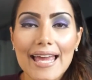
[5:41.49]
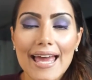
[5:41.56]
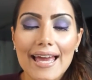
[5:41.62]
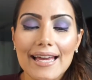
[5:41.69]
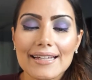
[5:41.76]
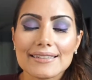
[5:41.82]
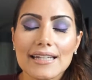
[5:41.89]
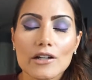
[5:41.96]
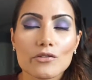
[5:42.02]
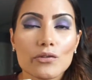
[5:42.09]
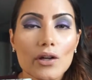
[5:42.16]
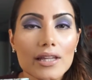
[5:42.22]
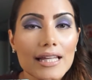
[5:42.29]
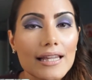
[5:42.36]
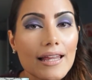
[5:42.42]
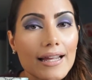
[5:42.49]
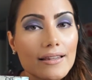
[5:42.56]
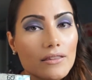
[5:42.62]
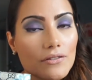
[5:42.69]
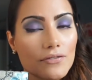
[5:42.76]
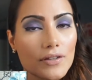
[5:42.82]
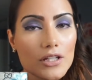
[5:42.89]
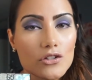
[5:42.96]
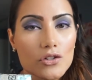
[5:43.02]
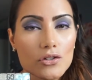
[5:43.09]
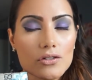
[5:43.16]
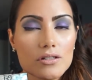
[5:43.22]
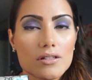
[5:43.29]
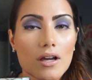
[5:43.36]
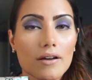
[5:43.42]
And I really like the
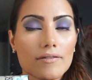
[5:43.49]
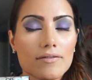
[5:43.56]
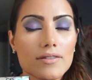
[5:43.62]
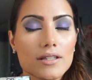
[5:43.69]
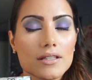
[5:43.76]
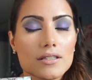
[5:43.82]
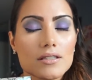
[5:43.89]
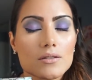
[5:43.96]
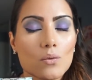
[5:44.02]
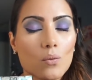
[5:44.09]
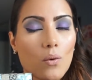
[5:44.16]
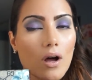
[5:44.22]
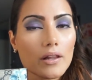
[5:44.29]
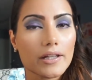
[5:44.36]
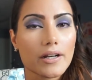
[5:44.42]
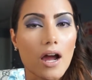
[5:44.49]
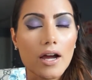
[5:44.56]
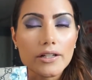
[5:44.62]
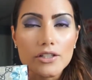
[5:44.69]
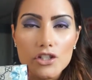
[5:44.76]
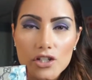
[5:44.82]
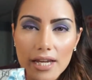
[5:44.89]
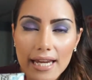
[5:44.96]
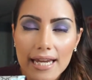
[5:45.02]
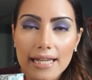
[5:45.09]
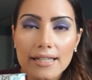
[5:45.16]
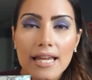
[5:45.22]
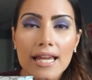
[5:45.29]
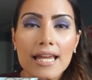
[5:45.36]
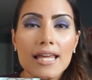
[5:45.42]
features of this wallet on
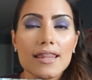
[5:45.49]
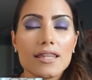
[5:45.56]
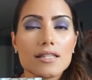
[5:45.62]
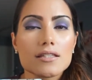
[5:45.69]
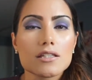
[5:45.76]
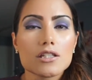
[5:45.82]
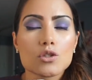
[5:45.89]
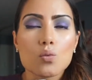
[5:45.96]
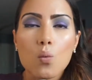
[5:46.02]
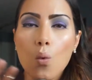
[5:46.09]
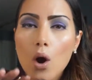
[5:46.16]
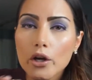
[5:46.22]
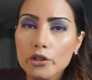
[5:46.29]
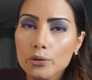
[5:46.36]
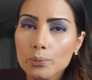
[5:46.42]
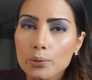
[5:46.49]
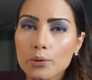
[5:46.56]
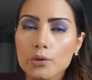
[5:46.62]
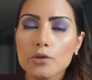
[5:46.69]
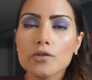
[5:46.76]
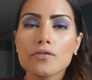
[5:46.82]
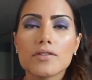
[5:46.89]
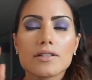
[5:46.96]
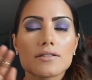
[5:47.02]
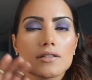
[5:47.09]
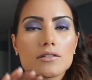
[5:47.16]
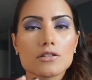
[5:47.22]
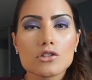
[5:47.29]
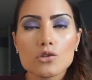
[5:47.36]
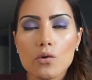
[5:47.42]
chain. This is waterproof, this
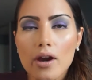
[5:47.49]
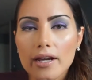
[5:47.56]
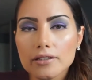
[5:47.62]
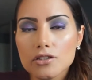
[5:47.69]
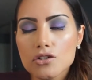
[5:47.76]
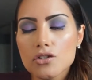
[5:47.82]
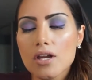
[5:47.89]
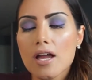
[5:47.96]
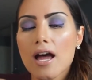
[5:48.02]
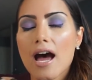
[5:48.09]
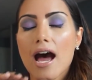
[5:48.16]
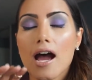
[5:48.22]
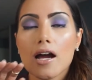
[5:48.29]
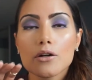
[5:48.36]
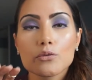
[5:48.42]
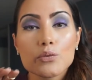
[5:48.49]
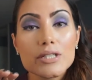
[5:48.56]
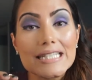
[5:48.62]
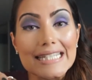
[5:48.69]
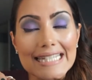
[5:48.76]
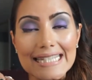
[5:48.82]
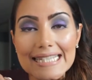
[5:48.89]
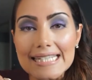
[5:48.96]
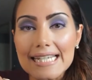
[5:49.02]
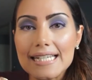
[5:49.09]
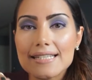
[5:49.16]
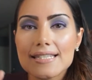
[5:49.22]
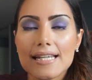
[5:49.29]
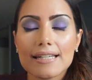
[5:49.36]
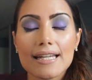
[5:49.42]
is scratch
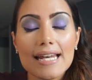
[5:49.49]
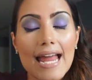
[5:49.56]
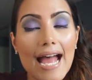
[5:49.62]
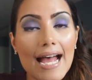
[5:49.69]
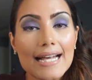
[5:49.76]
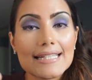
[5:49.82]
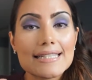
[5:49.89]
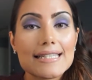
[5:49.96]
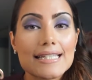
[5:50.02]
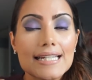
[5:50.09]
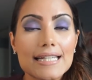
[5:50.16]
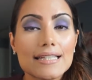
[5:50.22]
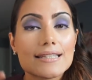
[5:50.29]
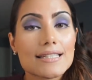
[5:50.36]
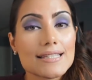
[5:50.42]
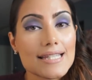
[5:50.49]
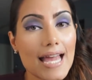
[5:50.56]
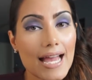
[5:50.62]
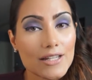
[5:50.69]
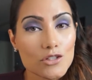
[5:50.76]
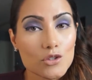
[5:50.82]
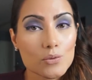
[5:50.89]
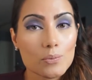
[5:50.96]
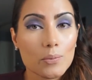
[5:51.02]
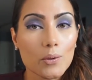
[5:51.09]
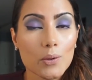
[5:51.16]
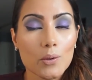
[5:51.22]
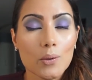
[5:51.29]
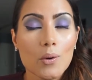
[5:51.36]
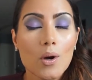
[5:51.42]
resistant, and it has the
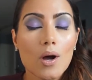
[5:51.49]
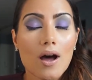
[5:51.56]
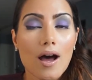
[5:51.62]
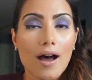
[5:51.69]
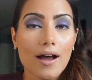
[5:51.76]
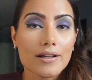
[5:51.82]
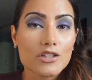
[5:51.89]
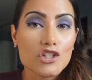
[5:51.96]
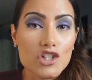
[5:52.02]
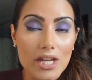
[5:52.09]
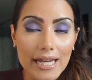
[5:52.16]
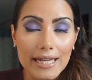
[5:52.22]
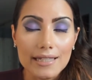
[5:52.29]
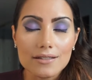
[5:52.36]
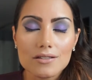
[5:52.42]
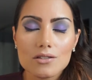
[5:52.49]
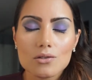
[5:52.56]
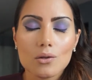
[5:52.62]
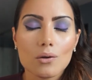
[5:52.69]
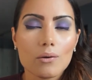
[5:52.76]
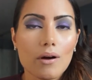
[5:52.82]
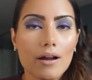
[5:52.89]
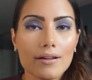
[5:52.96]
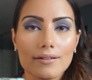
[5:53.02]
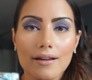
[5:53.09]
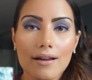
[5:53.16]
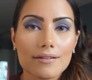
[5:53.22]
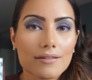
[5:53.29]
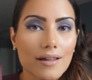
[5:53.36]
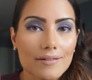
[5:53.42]
detachable chain. So
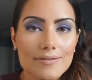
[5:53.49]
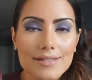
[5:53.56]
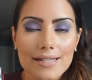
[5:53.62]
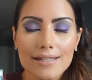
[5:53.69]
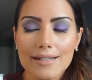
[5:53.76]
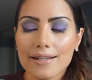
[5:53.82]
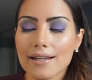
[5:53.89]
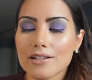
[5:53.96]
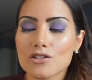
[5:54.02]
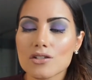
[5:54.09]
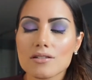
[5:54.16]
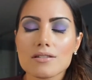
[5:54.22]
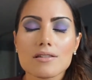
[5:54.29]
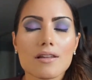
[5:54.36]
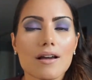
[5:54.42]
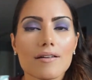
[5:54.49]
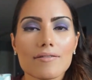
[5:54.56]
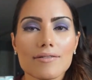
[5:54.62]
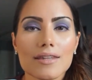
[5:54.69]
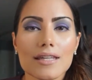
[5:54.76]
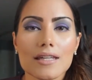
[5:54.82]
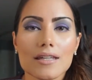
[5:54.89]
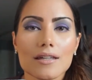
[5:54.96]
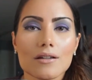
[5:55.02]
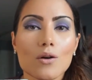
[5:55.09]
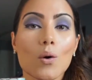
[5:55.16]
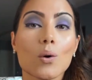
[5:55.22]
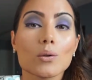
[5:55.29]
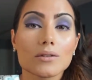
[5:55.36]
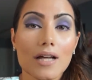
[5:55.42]
I loved it, and I just love the
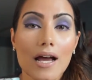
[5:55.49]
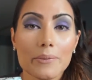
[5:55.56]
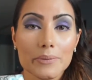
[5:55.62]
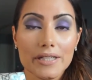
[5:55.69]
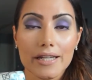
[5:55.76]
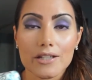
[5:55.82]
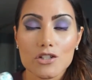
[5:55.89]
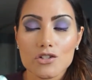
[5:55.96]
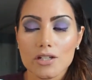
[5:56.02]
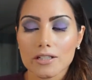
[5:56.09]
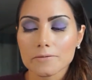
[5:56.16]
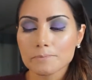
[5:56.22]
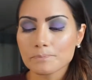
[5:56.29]
gold combination.